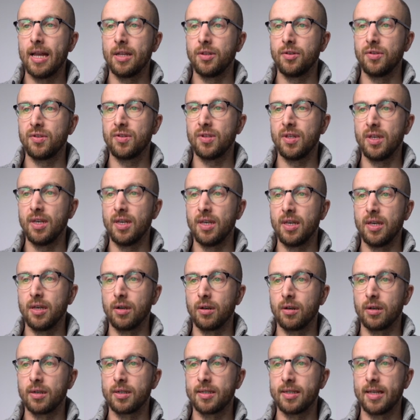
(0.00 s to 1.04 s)
and you see
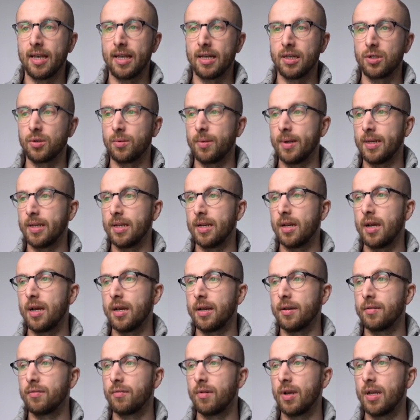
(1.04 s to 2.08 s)
here
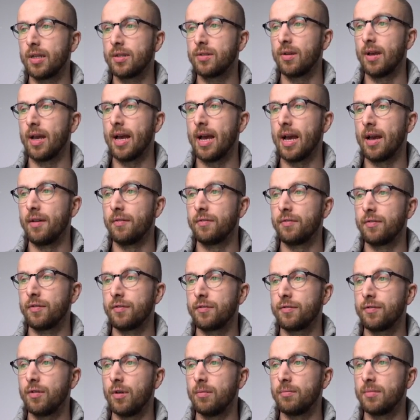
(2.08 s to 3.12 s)
1029 right so I have
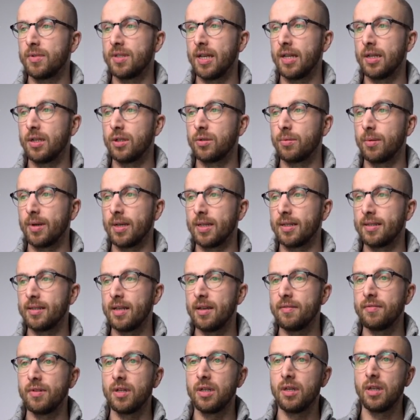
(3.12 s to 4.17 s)
from
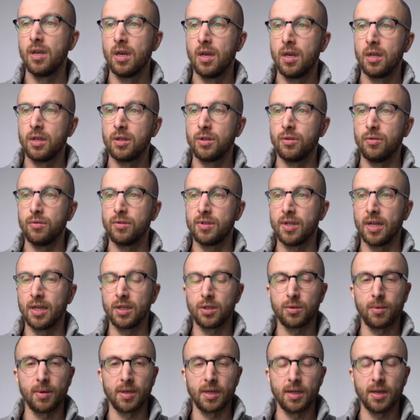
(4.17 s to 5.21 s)
1027 to
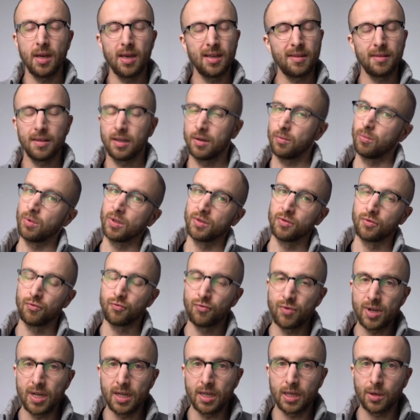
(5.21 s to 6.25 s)
1029 that was a
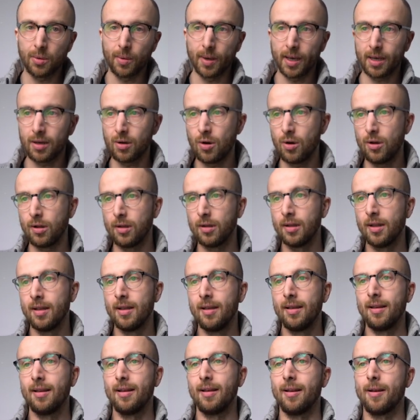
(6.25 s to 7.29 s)
really quick call
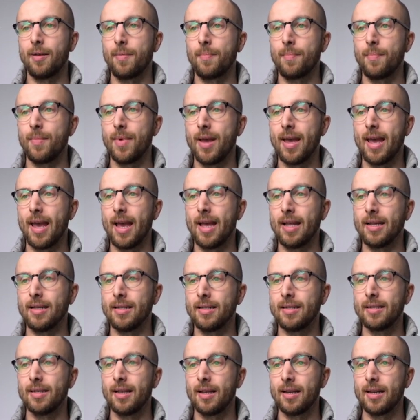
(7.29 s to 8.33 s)
um,
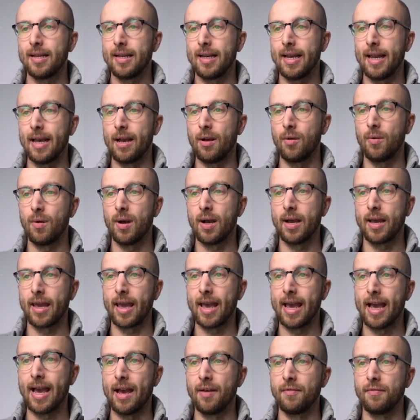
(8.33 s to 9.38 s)
and now I
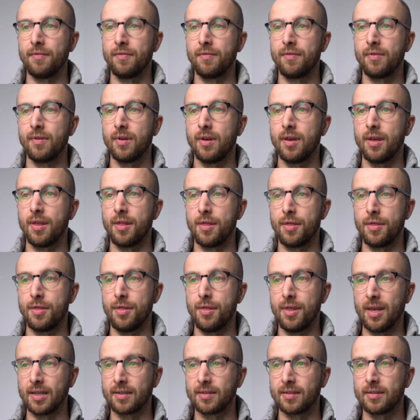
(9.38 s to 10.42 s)
have
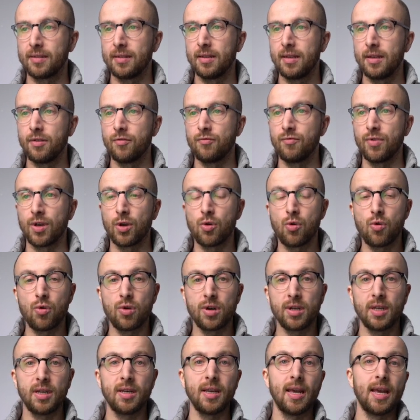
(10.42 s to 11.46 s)
this
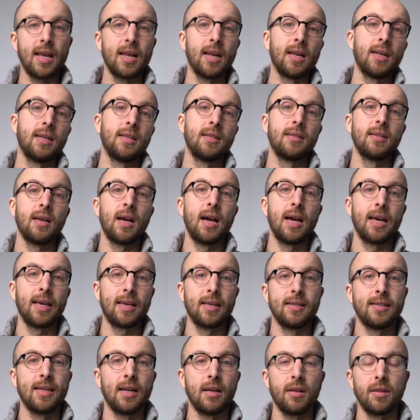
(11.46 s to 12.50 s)
recorded and I
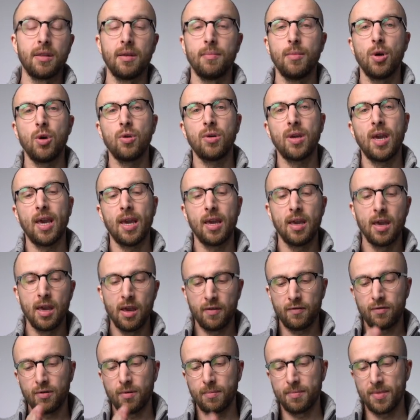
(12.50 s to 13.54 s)
can tell them, okay,
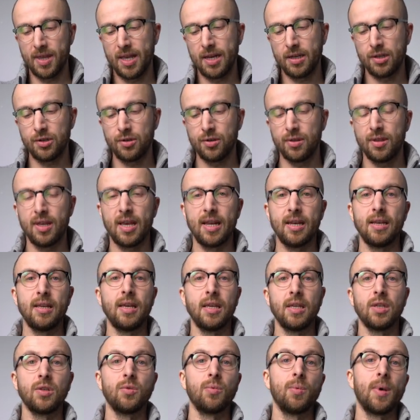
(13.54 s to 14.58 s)
from then to then
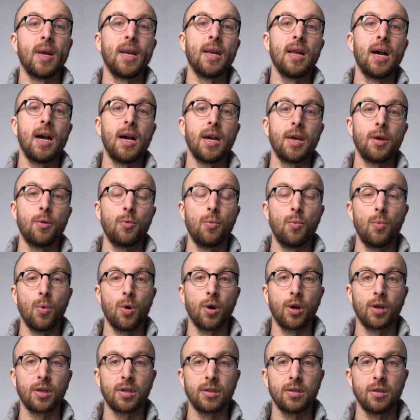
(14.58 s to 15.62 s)
is when I
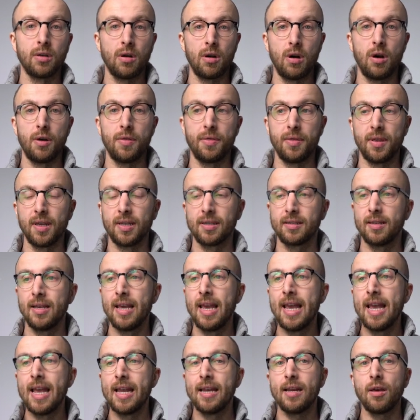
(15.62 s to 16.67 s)
worked on this.
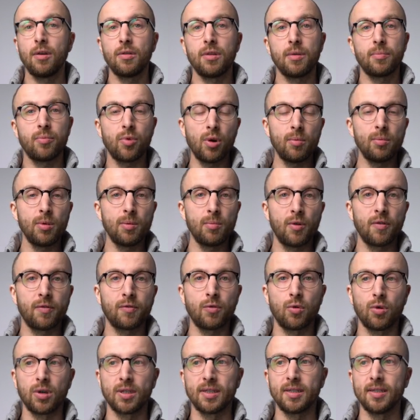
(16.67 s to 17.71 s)
Now, the problem, of
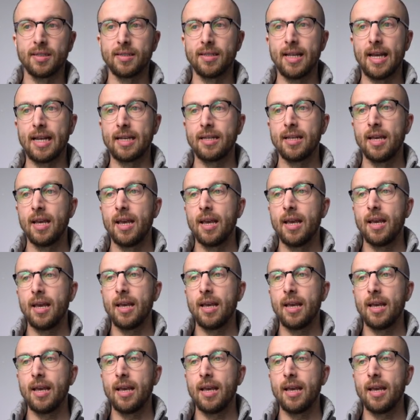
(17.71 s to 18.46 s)
course, is that